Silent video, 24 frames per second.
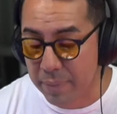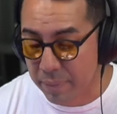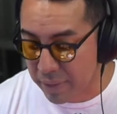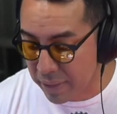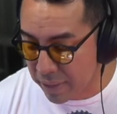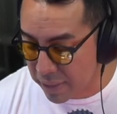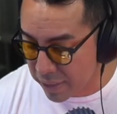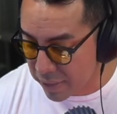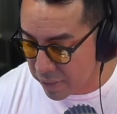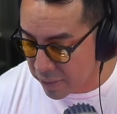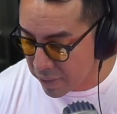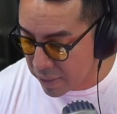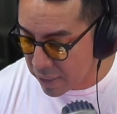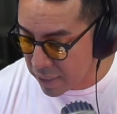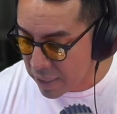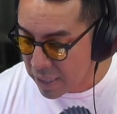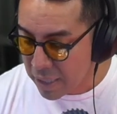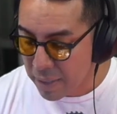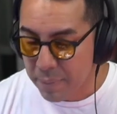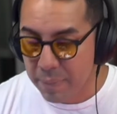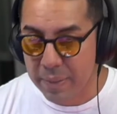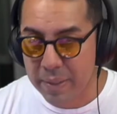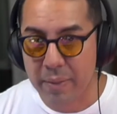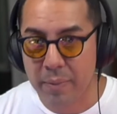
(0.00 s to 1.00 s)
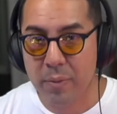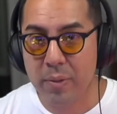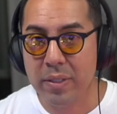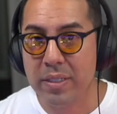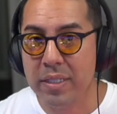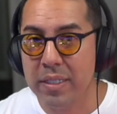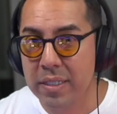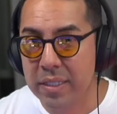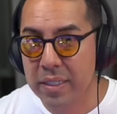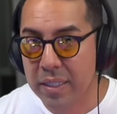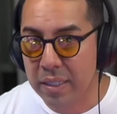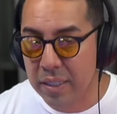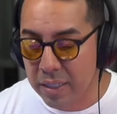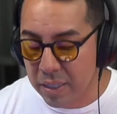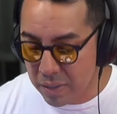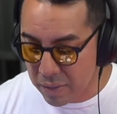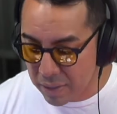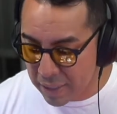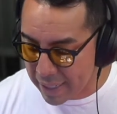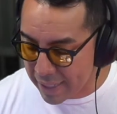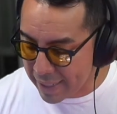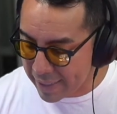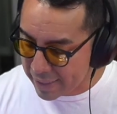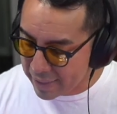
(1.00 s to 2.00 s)
clear. But once it's
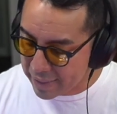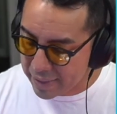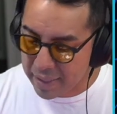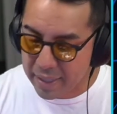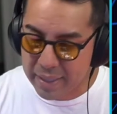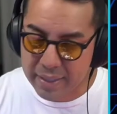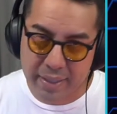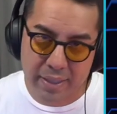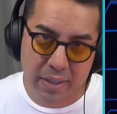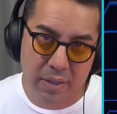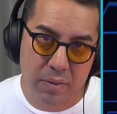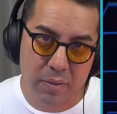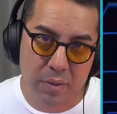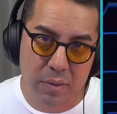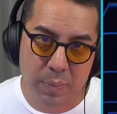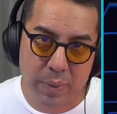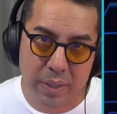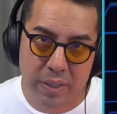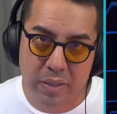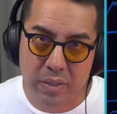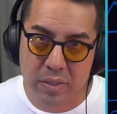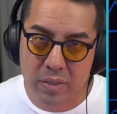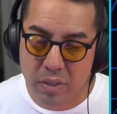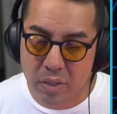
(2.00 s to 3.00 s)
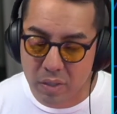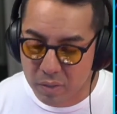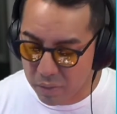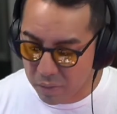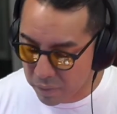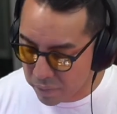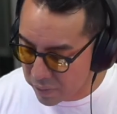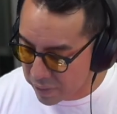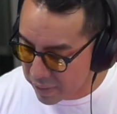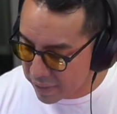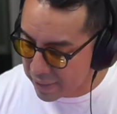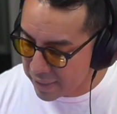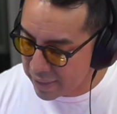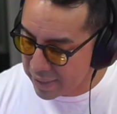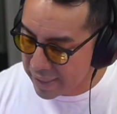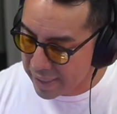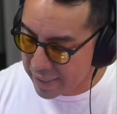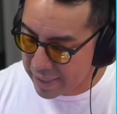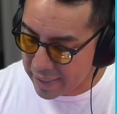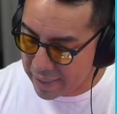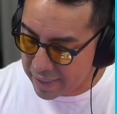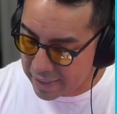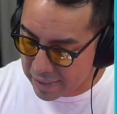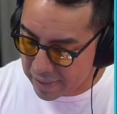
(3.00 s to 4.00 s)
clear, I cannot get those pages all over again.
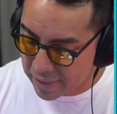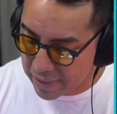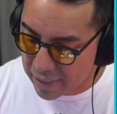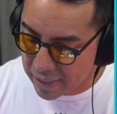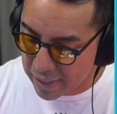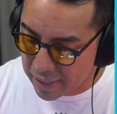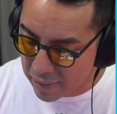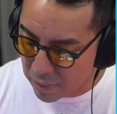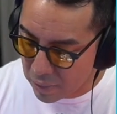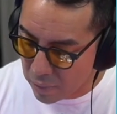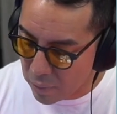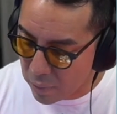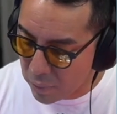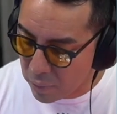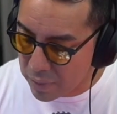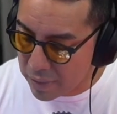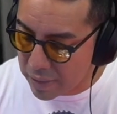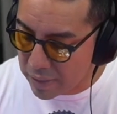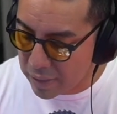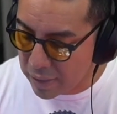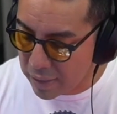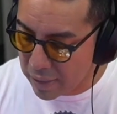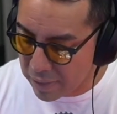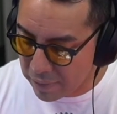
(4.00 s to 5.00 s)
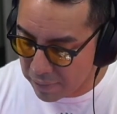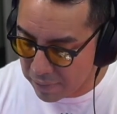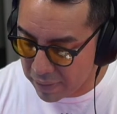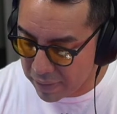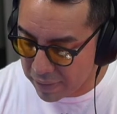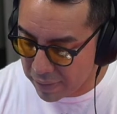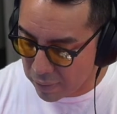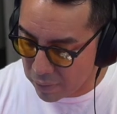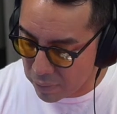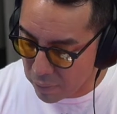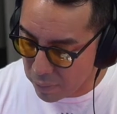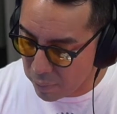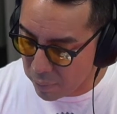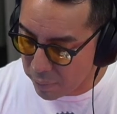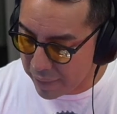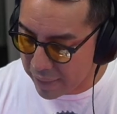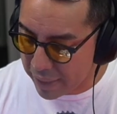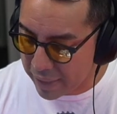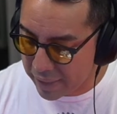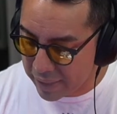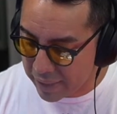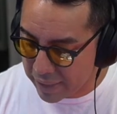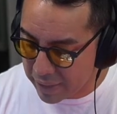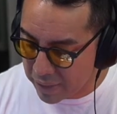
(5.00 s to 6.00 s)
I actually only, if I go
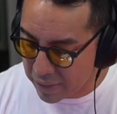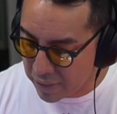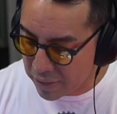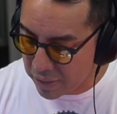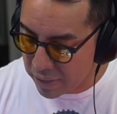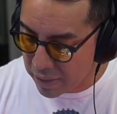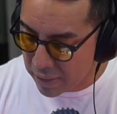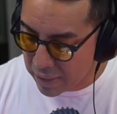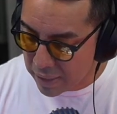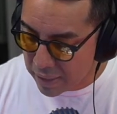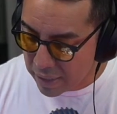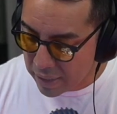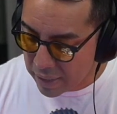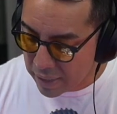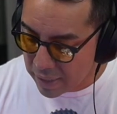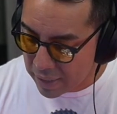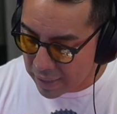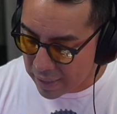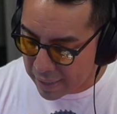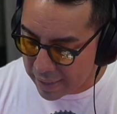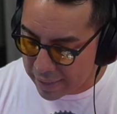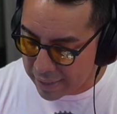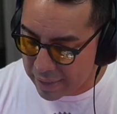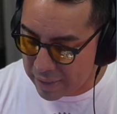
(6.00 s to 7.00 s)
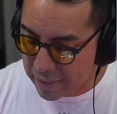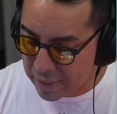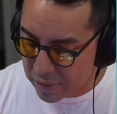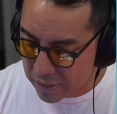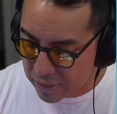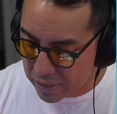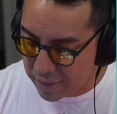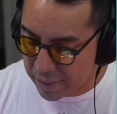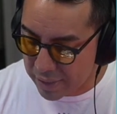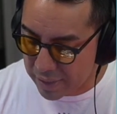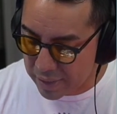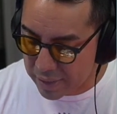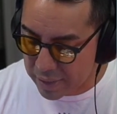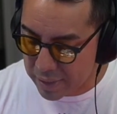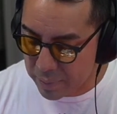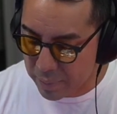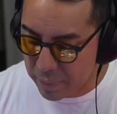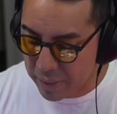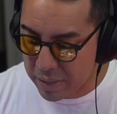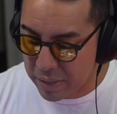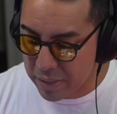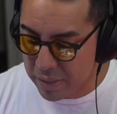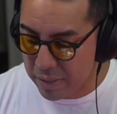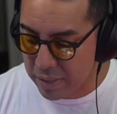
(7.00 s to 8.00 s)
back in there, I can just get these
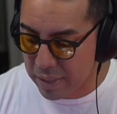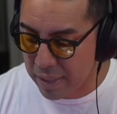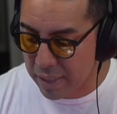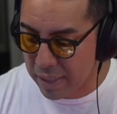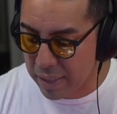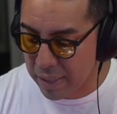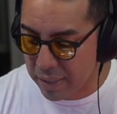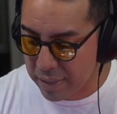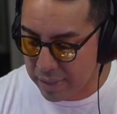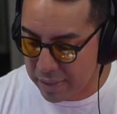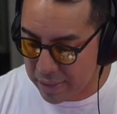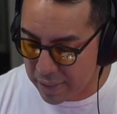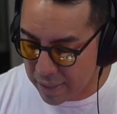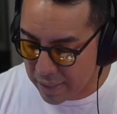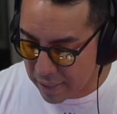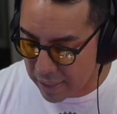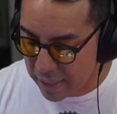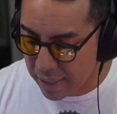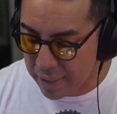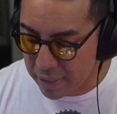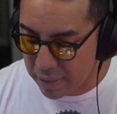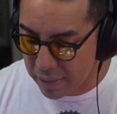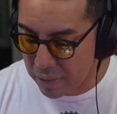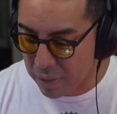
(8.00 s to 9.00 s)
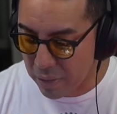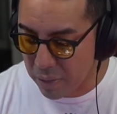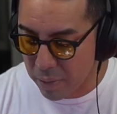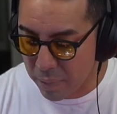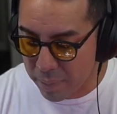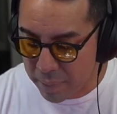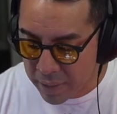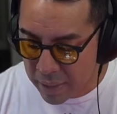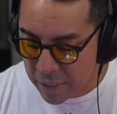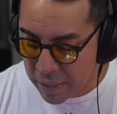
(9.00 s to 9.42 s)
pages as I go.